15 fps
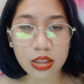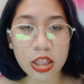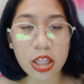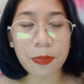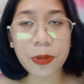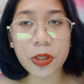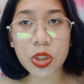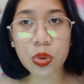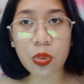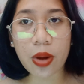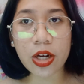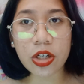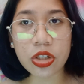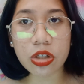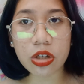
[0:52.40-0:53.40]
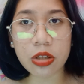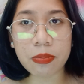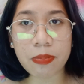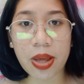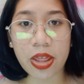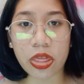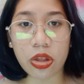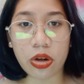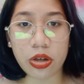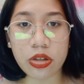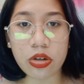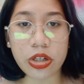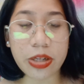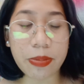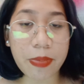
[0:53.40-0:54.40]
The persuasion method,
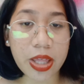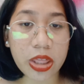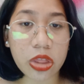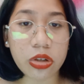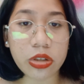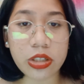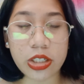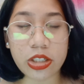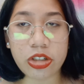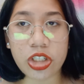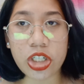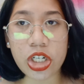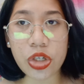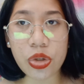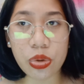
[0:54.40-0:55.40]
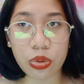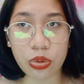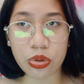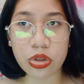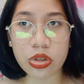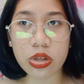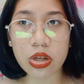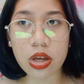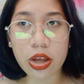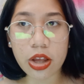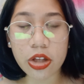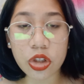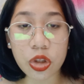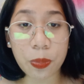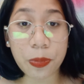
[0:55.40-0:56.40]
or the method that she used
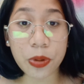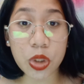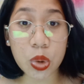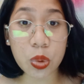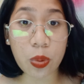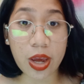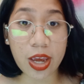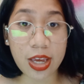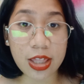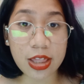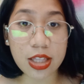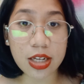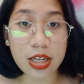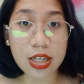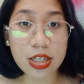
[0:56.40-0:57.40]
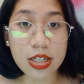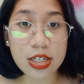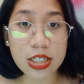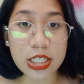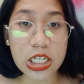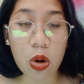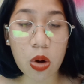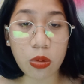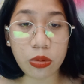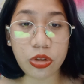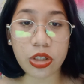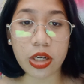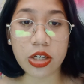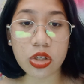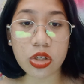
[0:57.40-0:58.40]
to persuade the
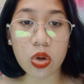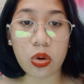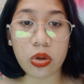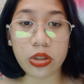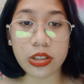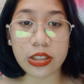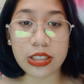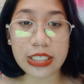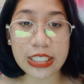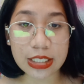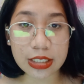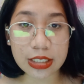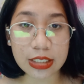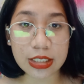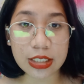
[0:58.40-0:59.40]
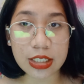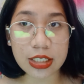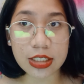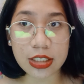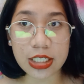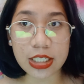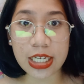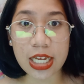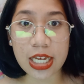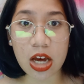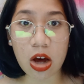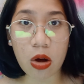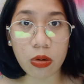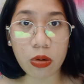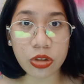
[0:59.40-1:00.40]
audience, or the
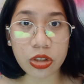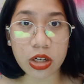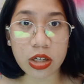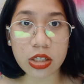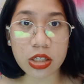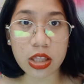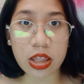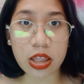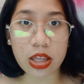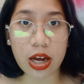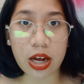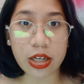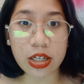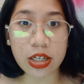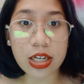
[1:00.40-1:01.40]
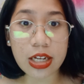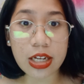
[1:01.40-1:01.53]
audience that